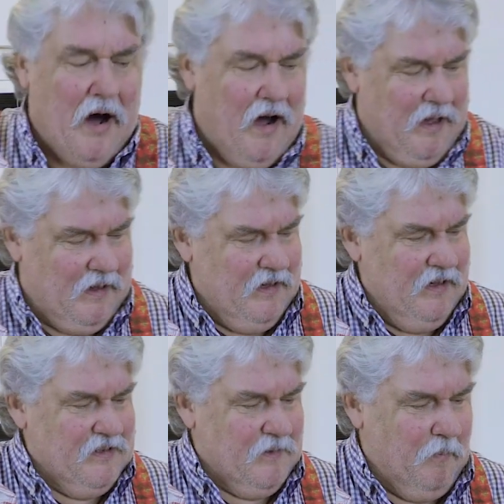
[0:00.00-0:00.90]
buy
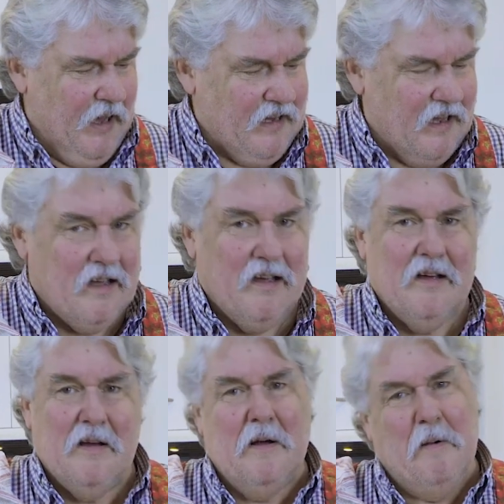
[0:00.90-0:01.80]
some pate.
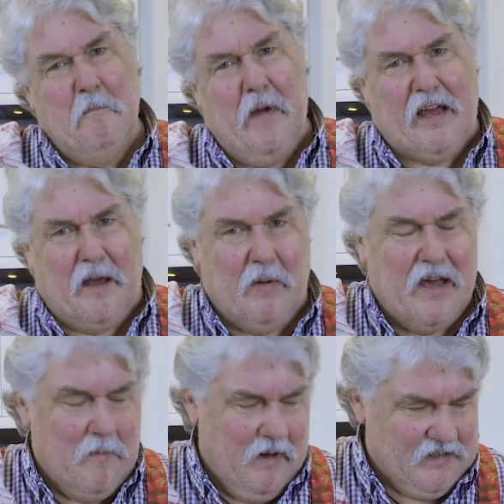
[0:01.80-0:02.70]
Maggie
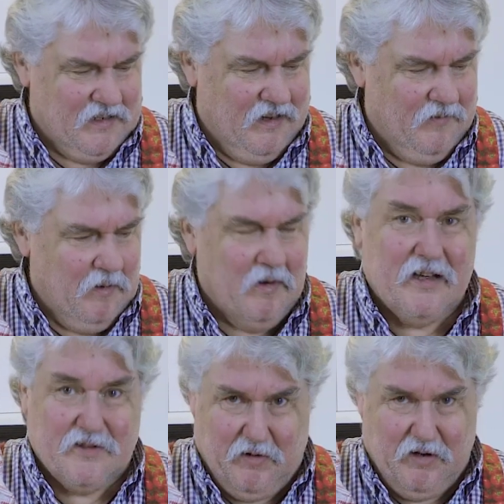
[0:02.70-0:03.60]
Beer makes a lovely one,
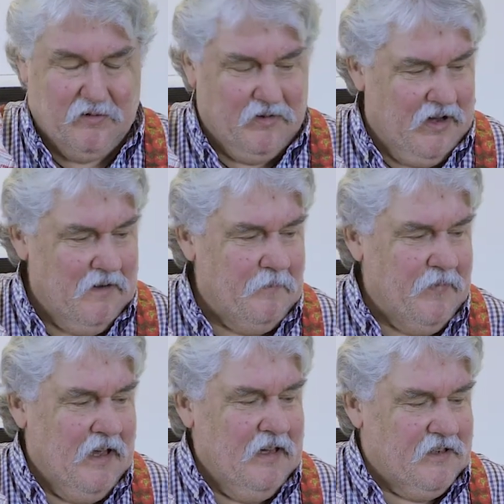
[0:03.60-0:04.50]
as we all know.
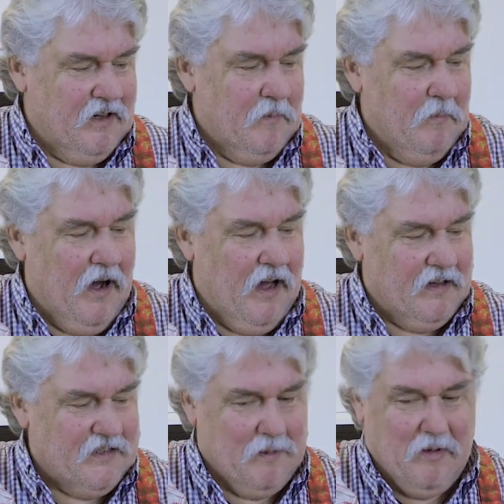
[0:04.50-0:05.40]
So you can
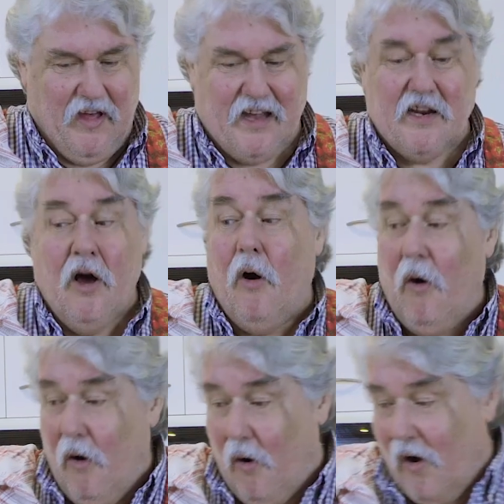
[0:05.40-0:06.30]
buy some of
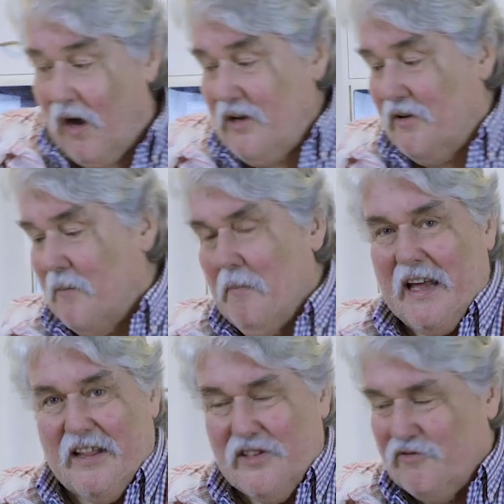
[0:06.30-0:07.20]
that, or you can
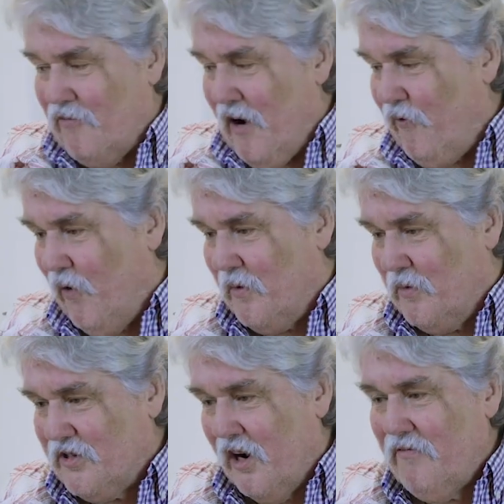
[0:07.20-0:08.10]
make this rough one,
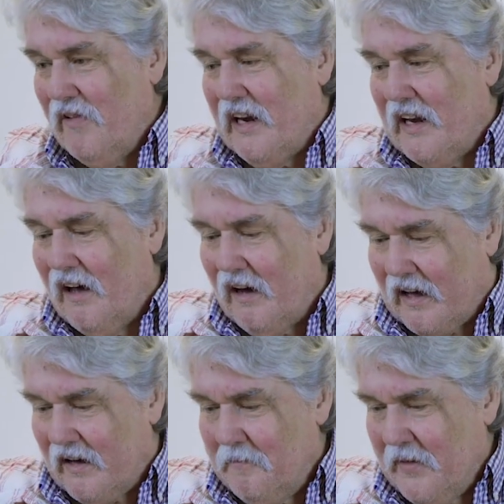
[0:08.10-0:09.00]
which I really
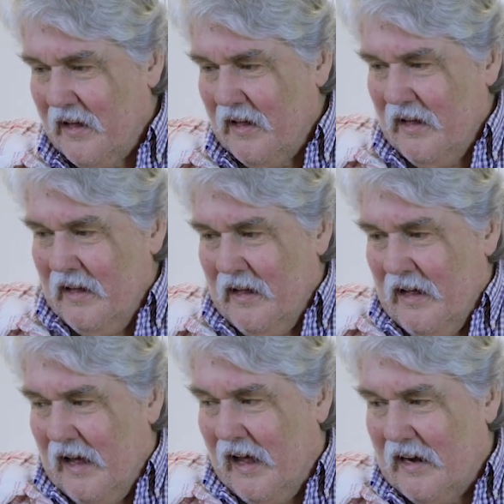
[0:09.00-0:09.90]
like.
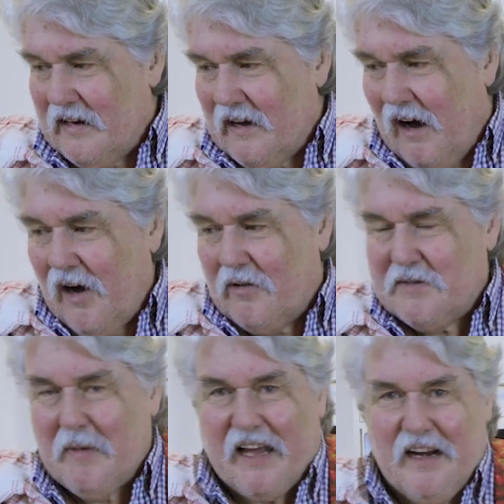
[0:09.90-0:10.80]
And I
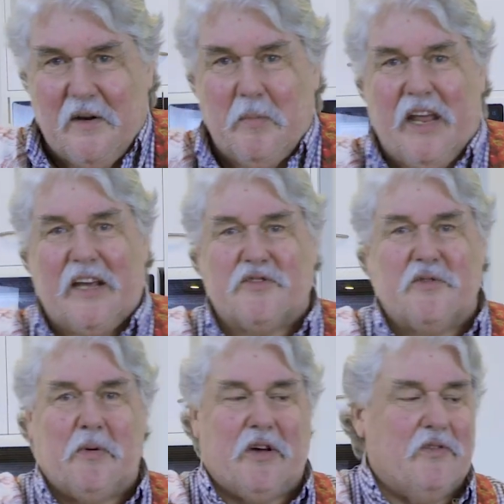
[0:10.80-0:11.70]
always make a little bit
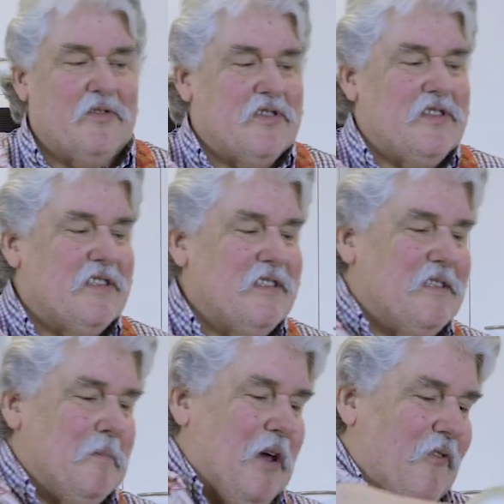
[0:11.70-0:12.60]
extra because,
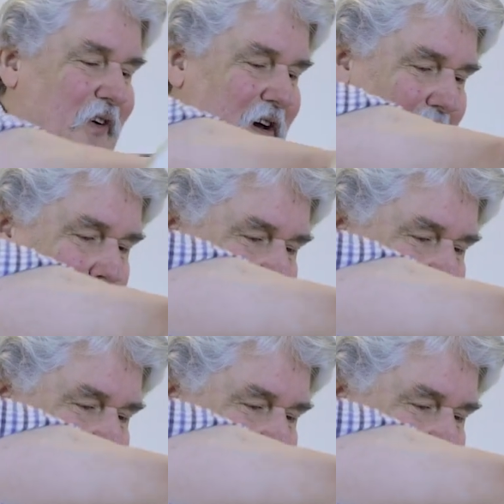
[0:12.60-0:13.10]
to be fair